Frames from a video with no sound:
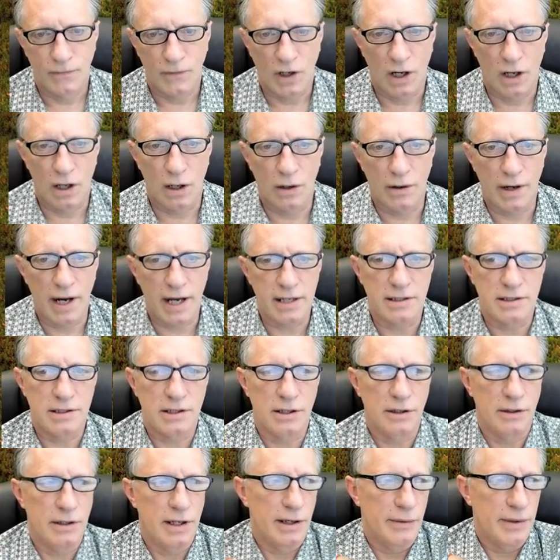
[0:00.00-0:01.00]
All right,
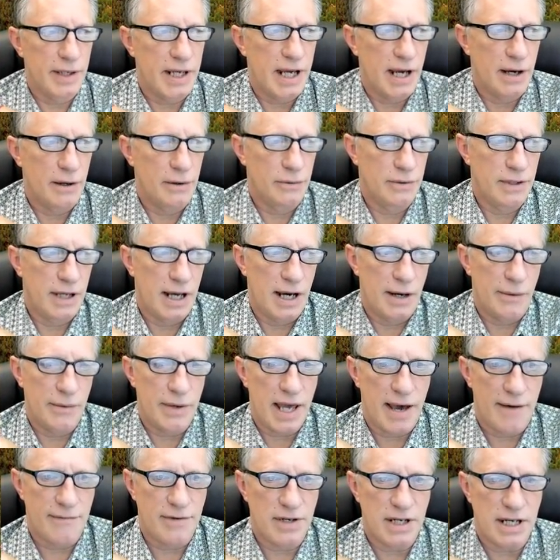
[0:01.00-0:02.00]
so there we go. Now we
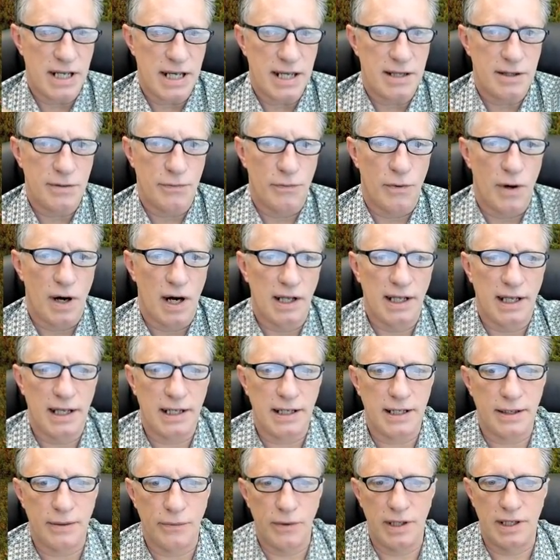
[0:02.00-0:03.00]
have an E T H
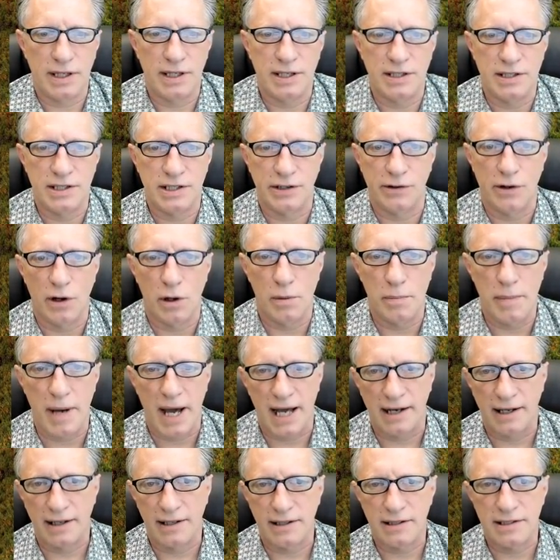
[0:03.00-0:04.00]
wallet with a zero
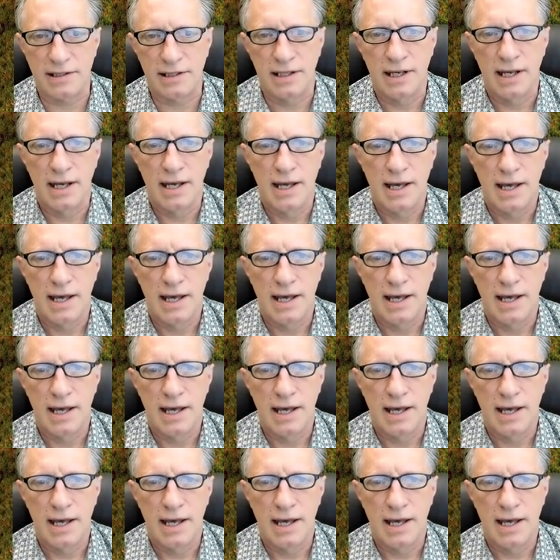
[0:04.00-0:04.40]
balance,